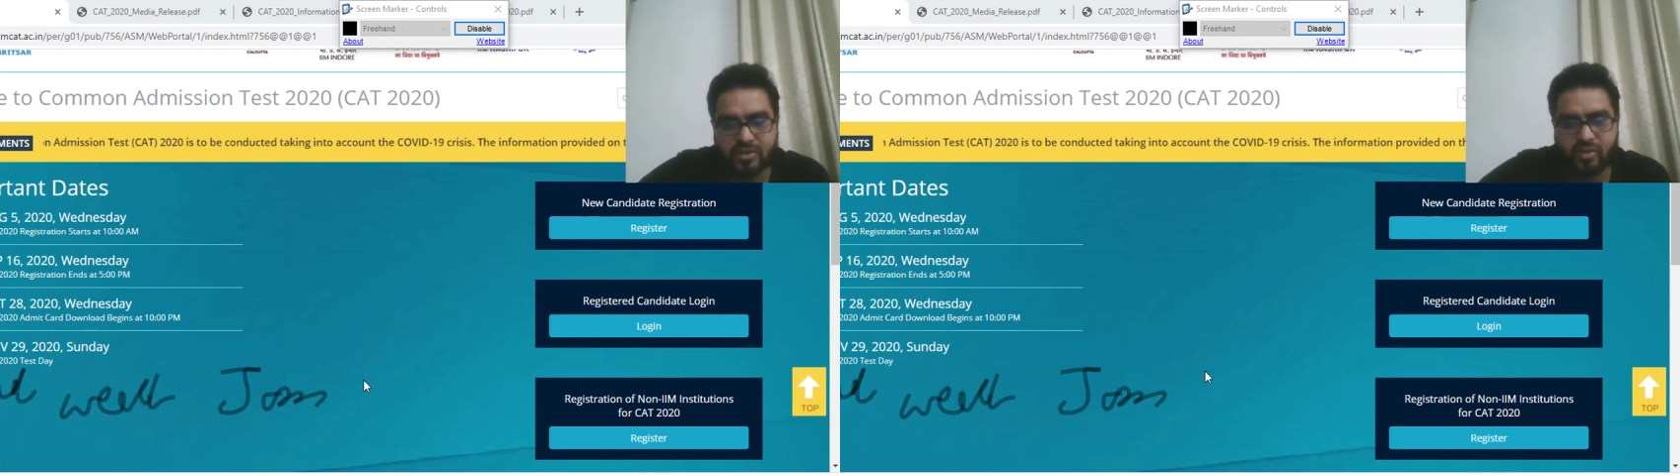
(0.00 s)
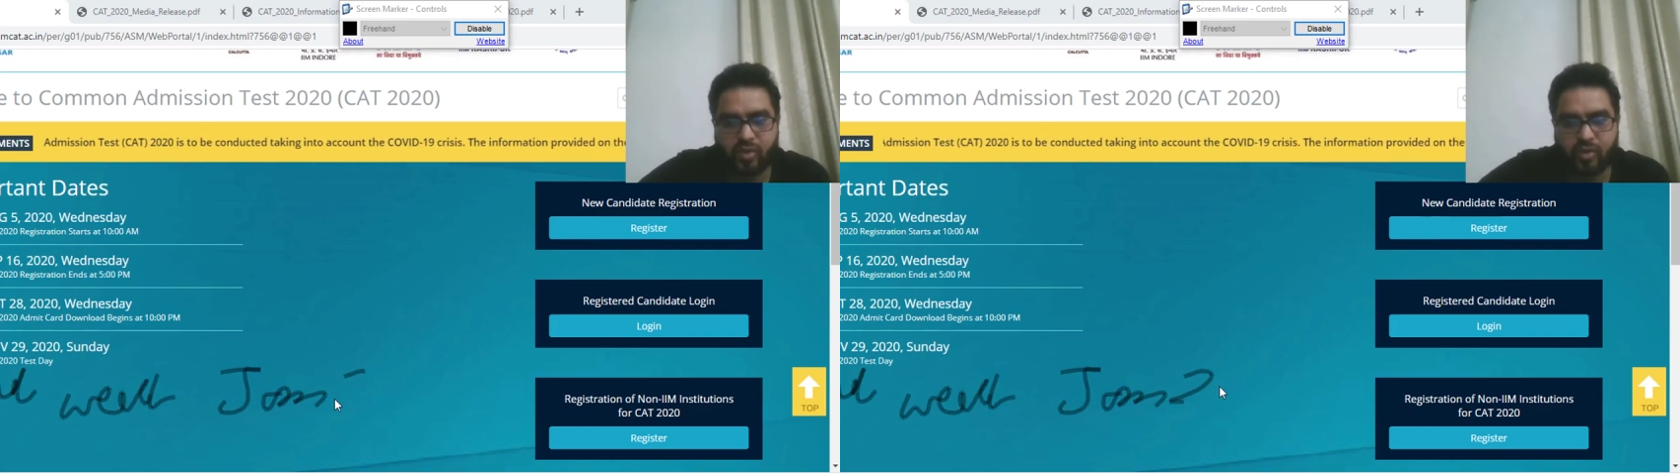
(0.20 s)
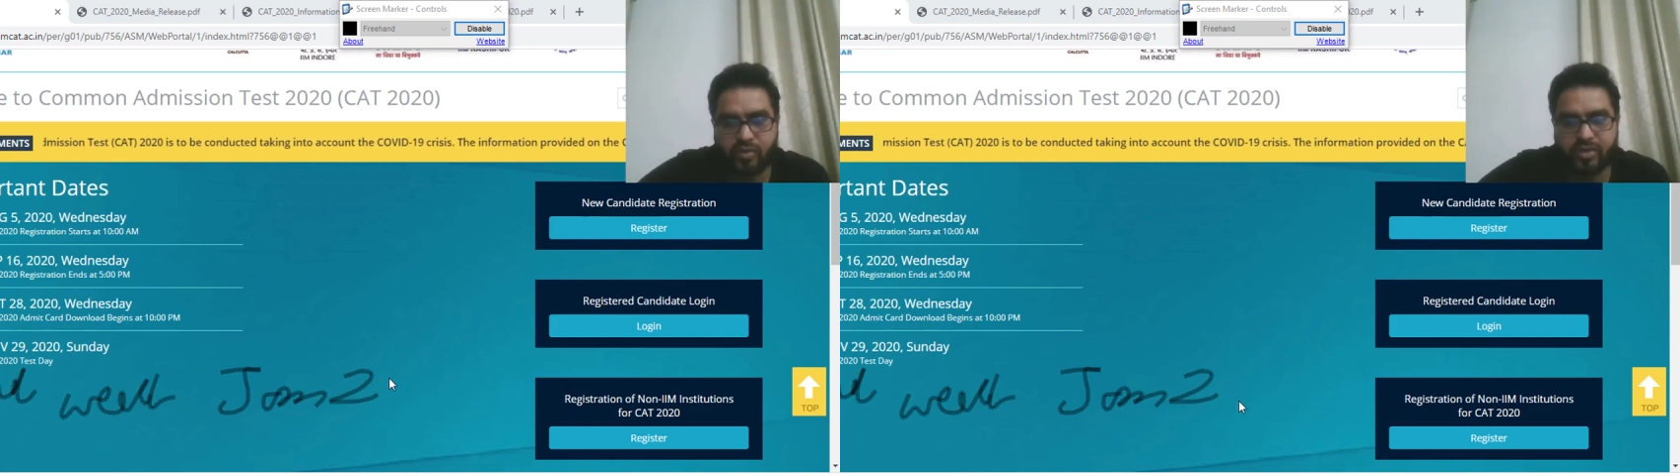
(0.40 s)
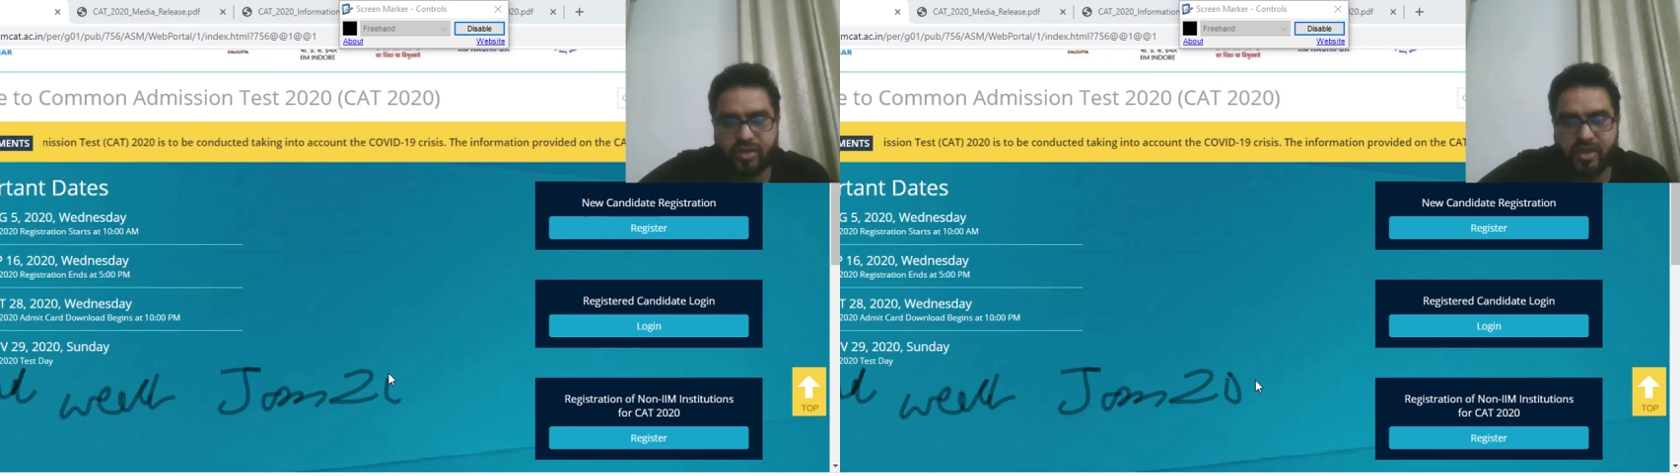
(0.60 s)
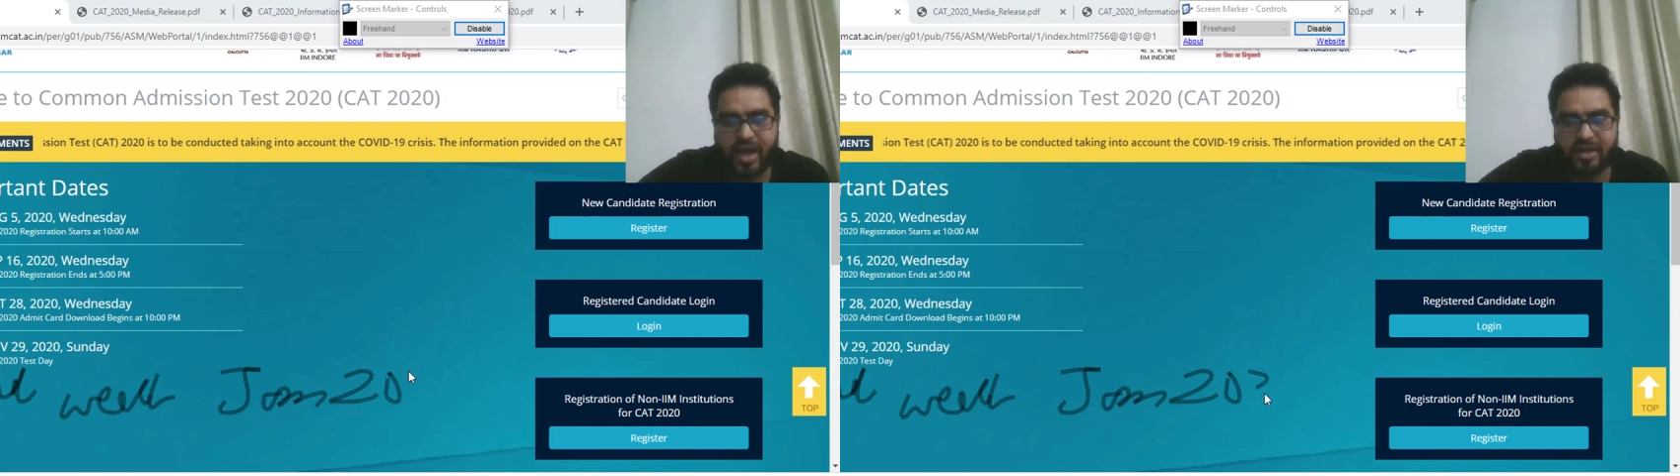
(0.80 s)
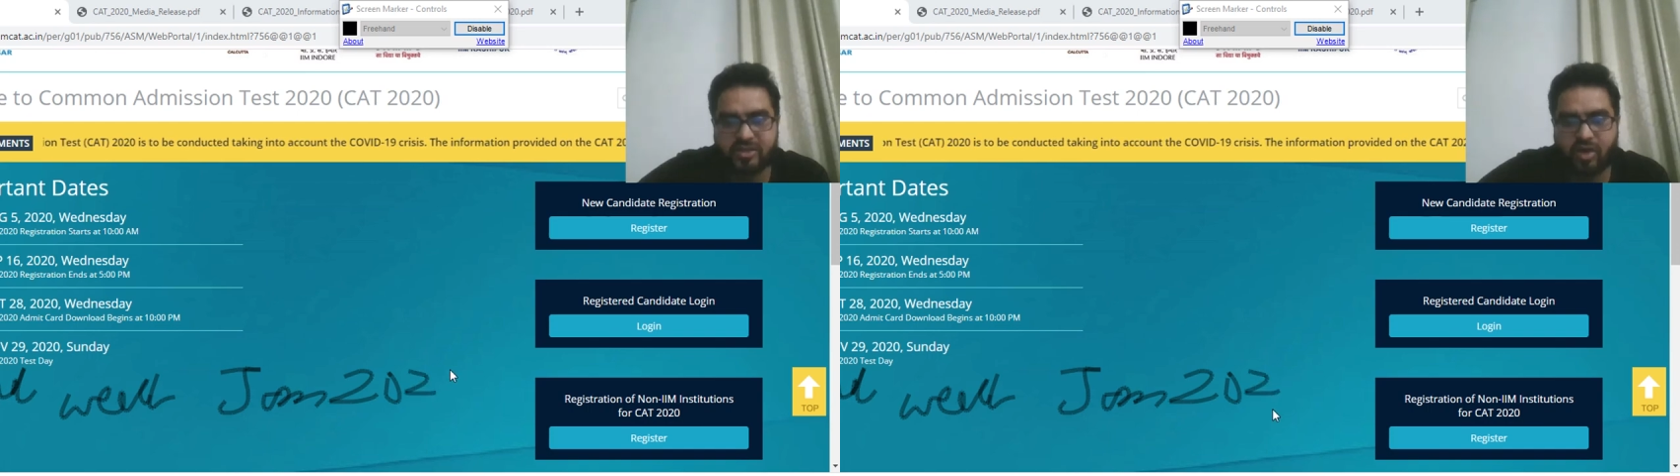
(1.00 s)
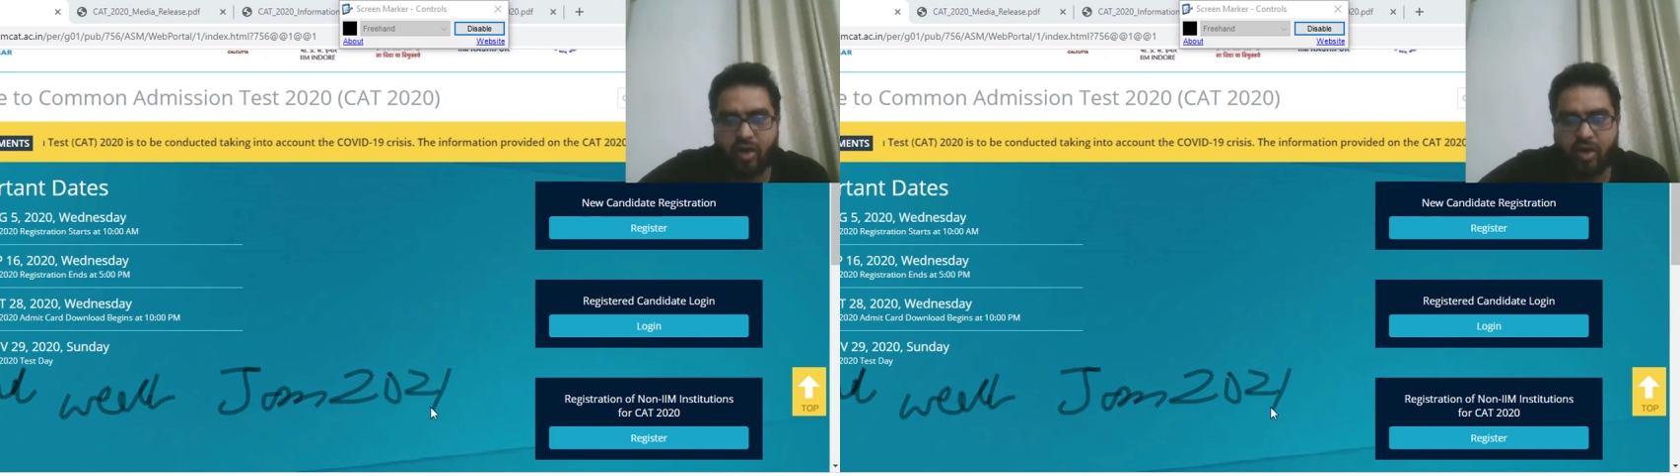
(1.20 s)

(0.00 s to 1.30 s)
So that is